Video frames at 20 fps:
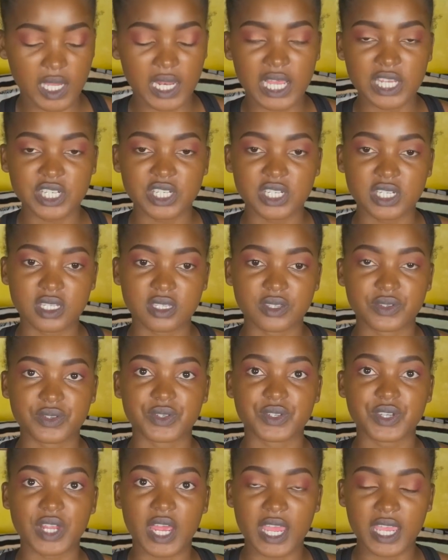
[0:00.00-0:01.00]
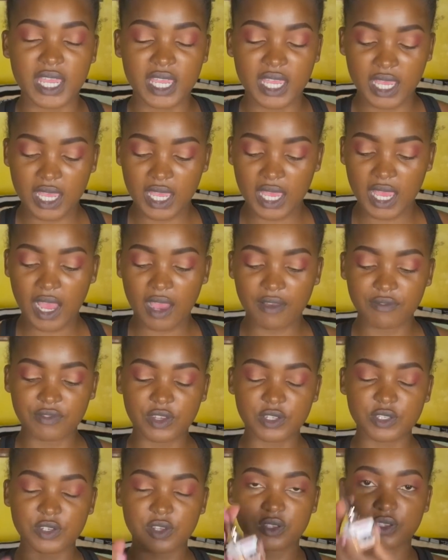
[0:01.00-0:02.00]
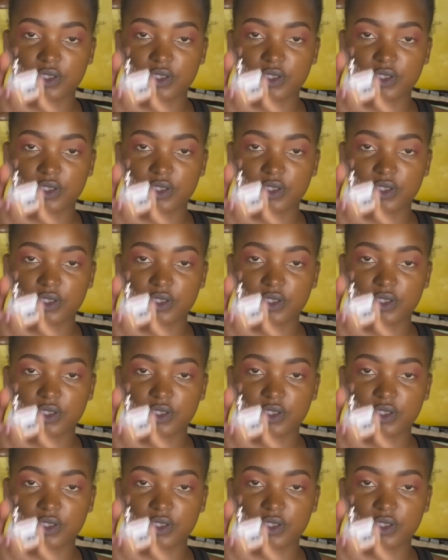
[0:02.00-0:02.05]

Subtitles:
lashes dry, I've thought